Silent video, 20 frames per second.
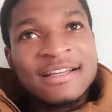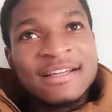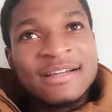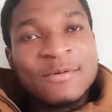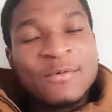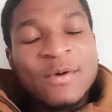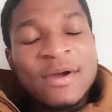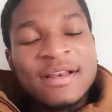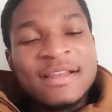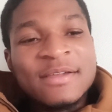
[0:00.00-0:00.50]

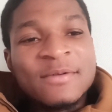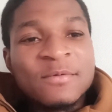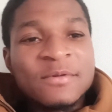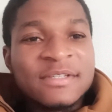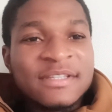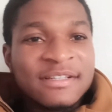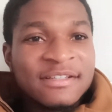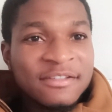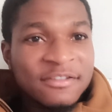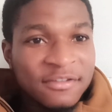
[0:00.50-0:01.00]
well it
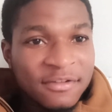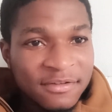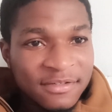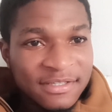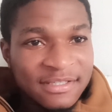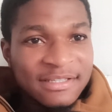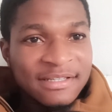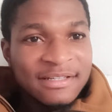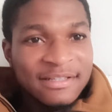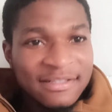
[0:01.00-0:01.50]
was
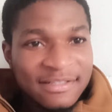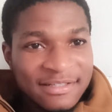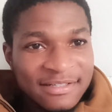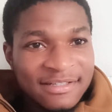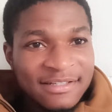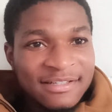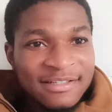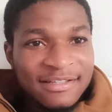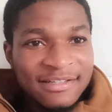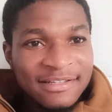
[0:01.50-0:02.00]
exhausting
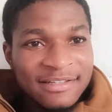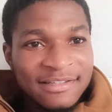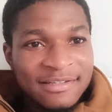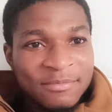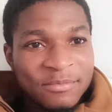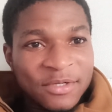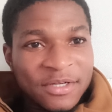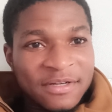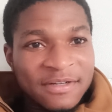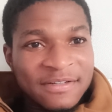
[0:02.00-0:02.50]
to
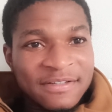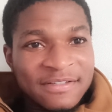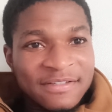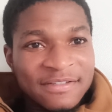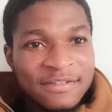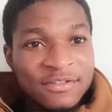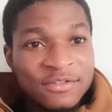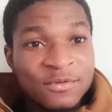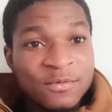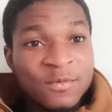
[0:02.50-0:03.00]
be
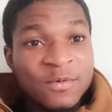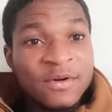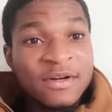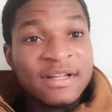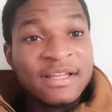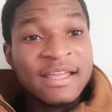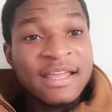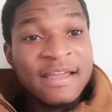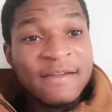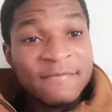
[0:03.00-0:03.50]
honest to
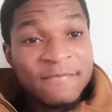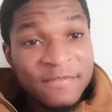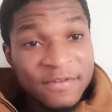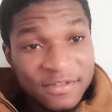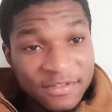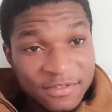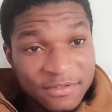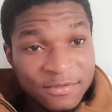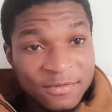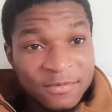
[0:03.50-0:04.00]
work every
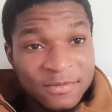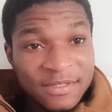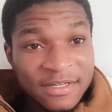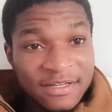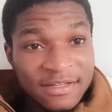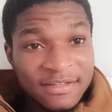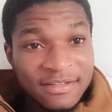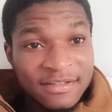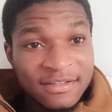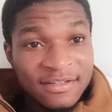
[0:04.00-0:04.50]
single
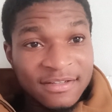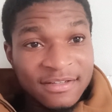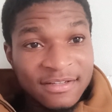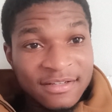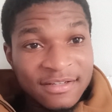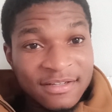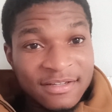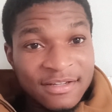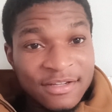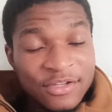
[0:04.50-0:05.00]
day
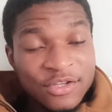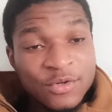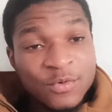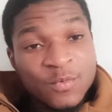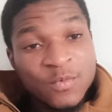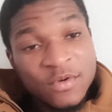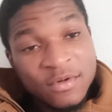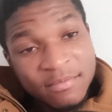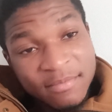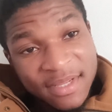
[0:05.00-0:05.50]
you
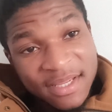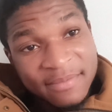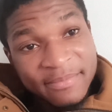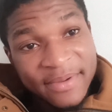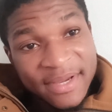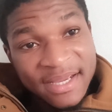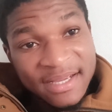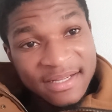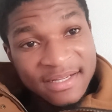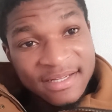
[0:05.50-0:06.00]
would make
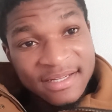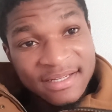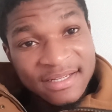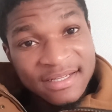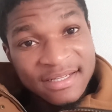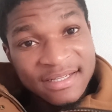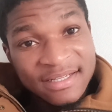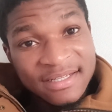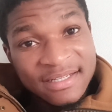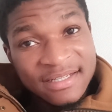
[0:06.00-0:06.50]
bank
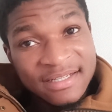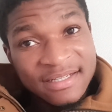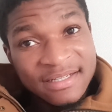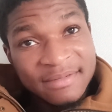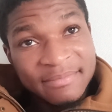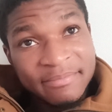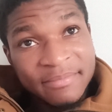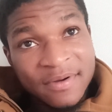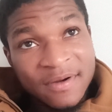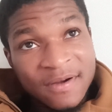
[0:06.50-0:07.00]

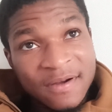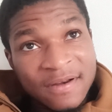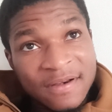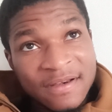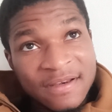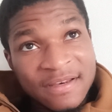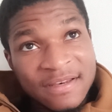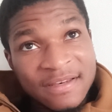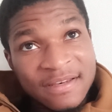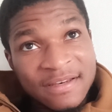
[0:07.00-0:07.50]

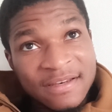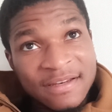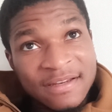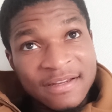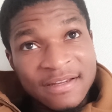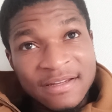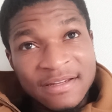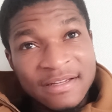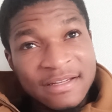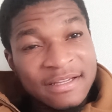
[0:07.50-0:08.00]
but
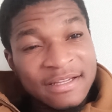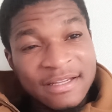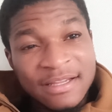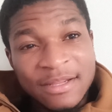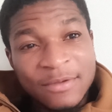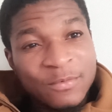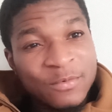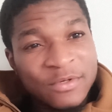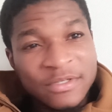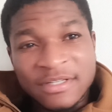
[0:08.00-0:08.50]

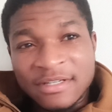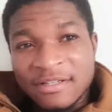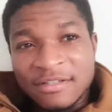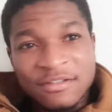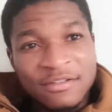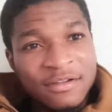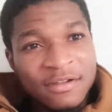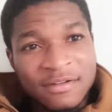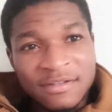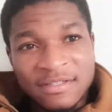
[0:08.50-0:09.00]
it was
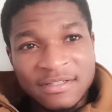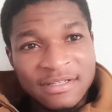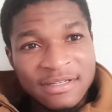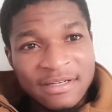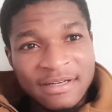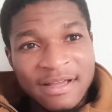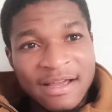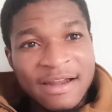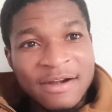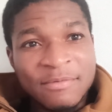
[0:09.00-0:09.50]

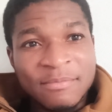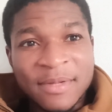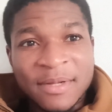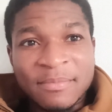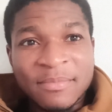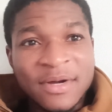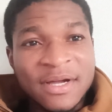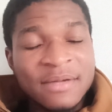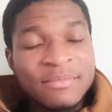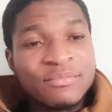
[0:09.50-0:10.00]
exhausting i
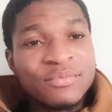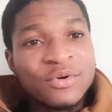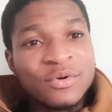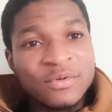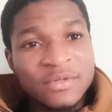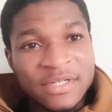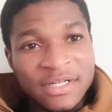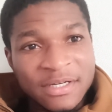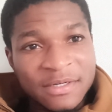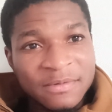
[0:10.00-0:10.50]
remember i
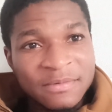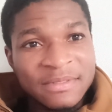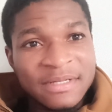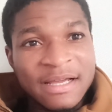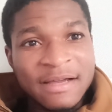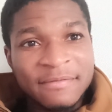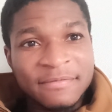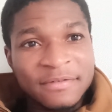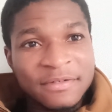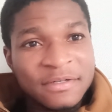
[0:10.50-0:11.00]
broke down
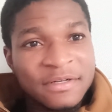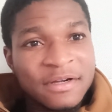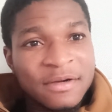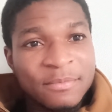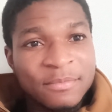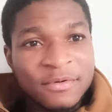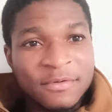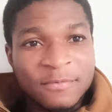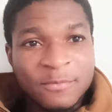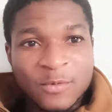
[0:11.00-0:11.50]
after a
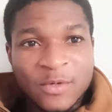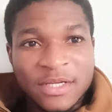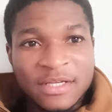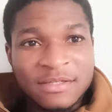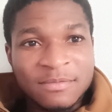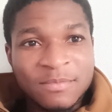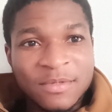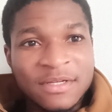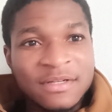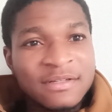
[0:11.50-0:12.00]
couple of weeks
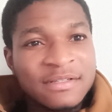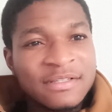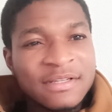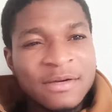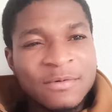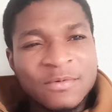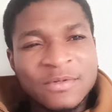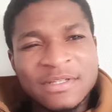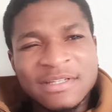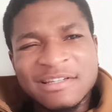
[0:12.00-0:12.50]
because i
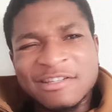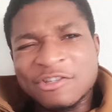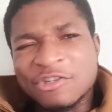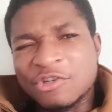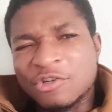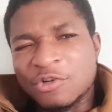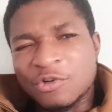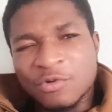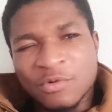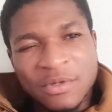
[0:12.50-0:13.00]
was
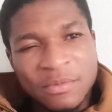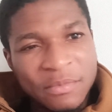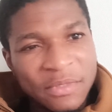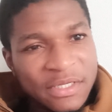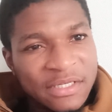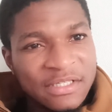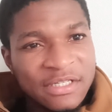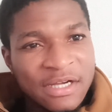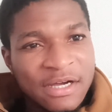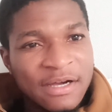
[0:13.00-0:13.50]

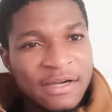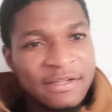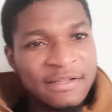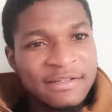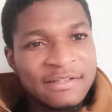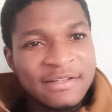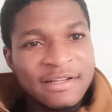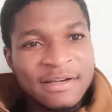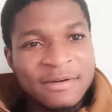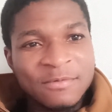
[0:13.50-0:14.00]
extremely
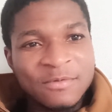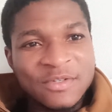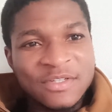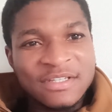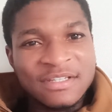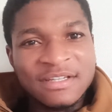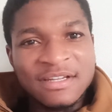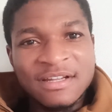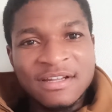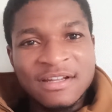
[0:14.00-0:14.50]
tired i
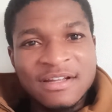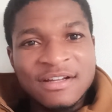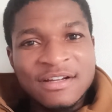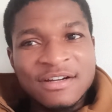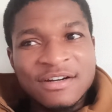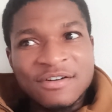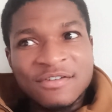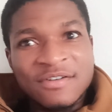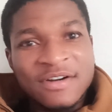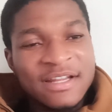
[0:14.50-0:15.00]
was
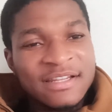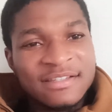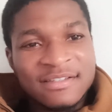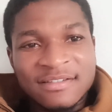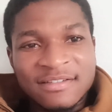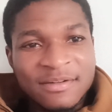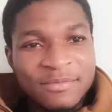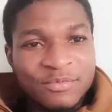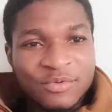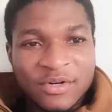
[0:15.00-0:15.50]

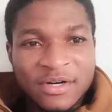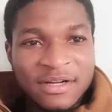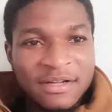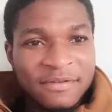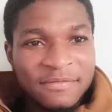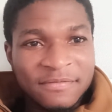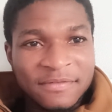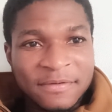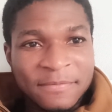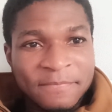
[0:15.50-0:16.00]
rest
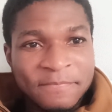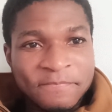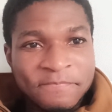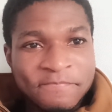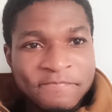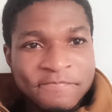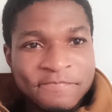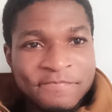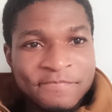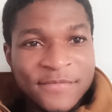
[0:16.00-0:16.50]
deprived
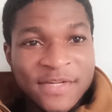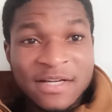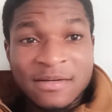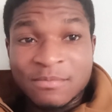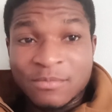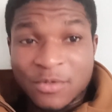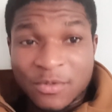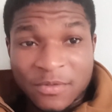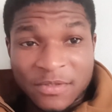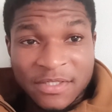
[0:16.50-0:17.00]
i
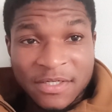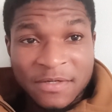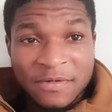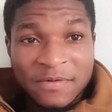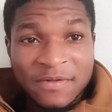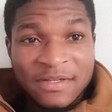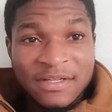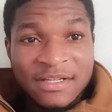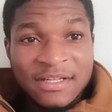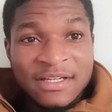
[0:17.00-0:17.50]
broke down
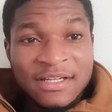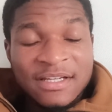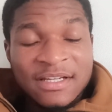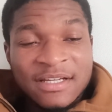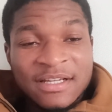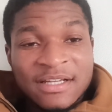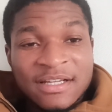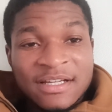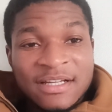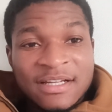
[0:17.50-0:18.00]

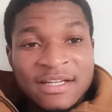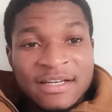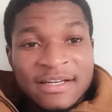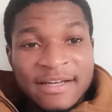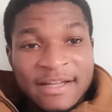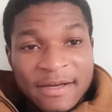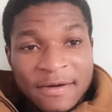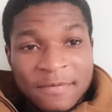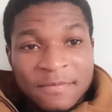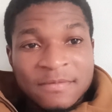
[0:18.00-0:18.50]

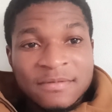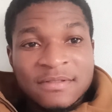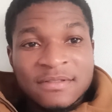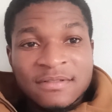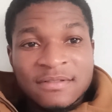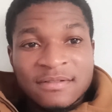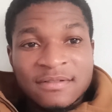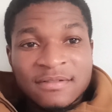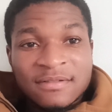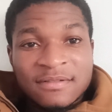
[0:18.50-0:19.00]
now
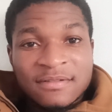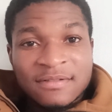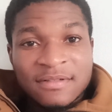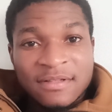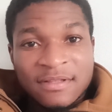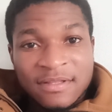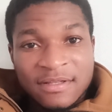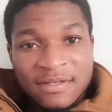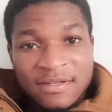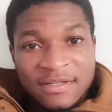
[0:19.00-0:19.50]
the
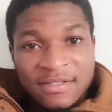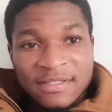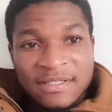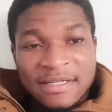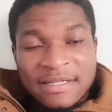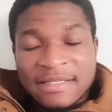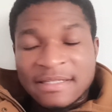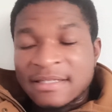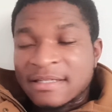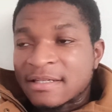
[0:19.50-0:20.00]
thing is
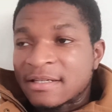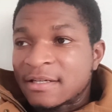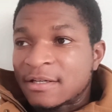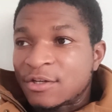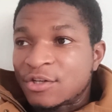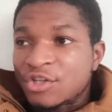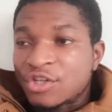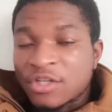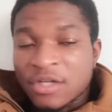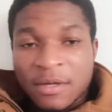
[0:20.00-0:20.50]
this
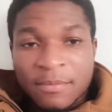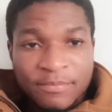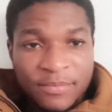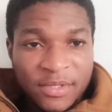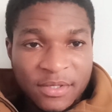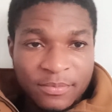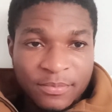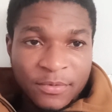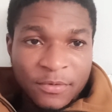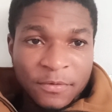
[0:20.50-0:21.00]
some
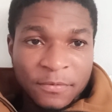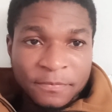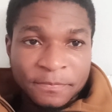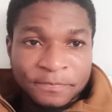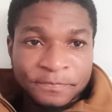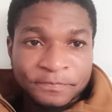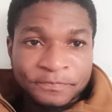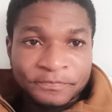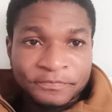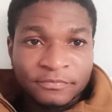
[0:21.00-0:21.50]
people
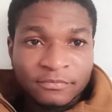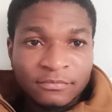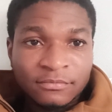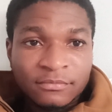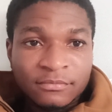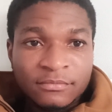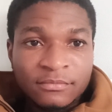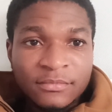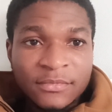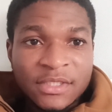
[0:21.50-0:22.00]

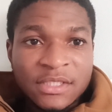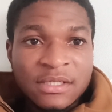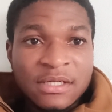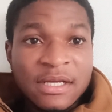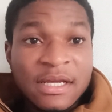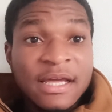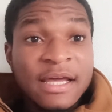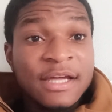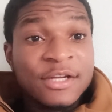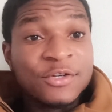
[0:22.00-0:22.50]

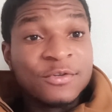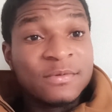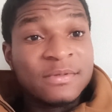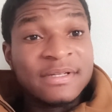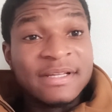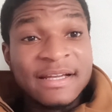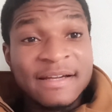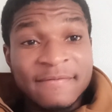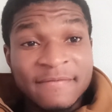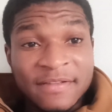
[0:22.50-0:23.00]
actually
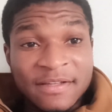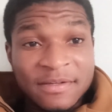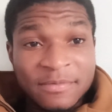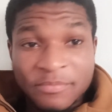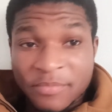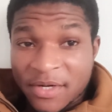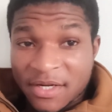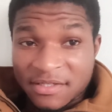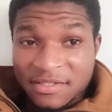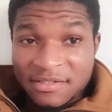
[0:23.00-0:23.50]
have the
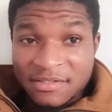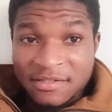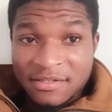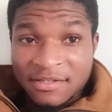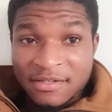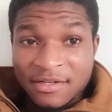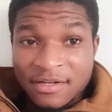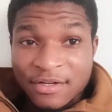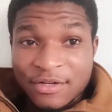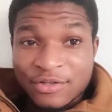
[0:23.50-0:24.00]

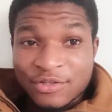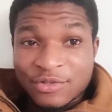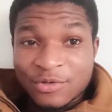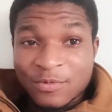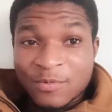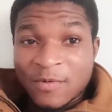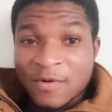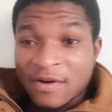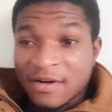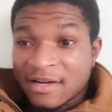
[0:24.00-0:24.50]
capacity to
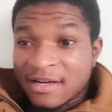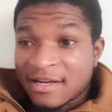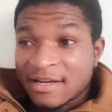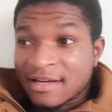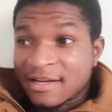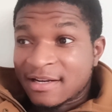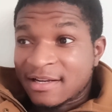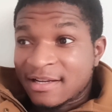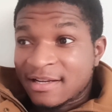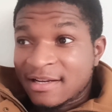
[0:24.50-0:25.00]
work
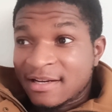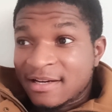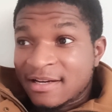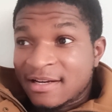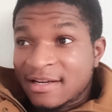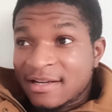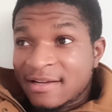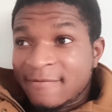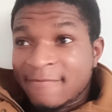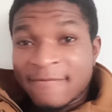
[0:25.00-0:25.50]

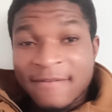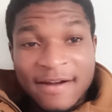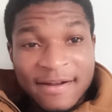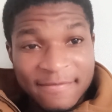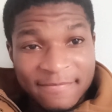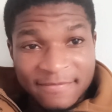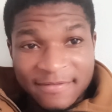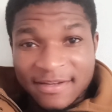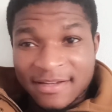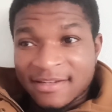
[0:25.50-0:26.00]

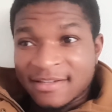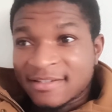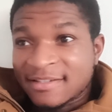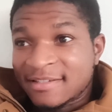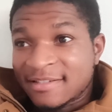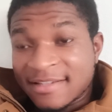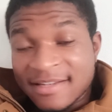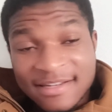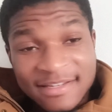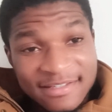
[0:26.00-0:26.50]
five days,
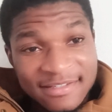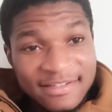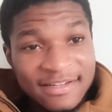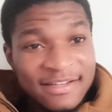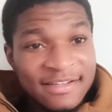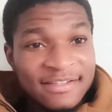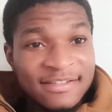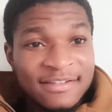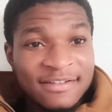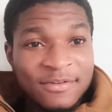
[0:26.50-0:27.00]
six
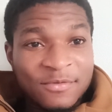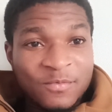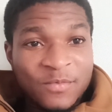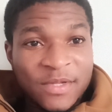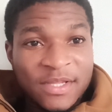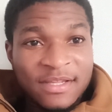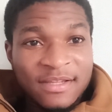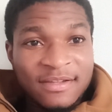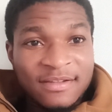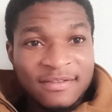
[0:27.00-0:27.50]
days in a
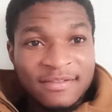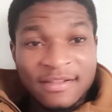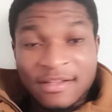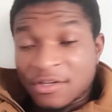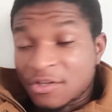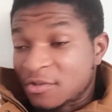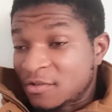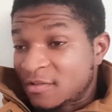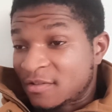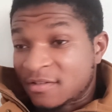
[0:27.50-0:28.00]
week. They
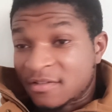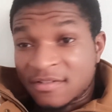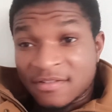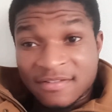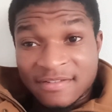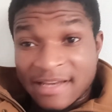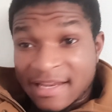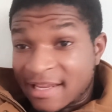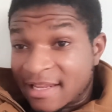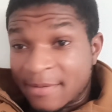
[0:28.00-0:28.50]

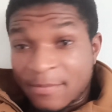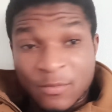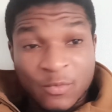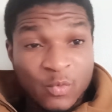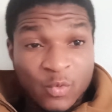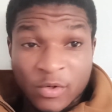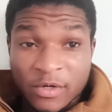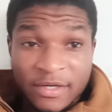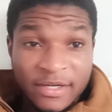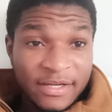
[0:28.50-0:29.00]
just, they keep
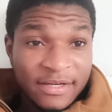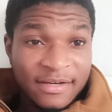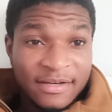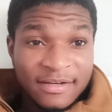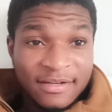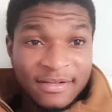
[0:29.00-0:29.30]
working.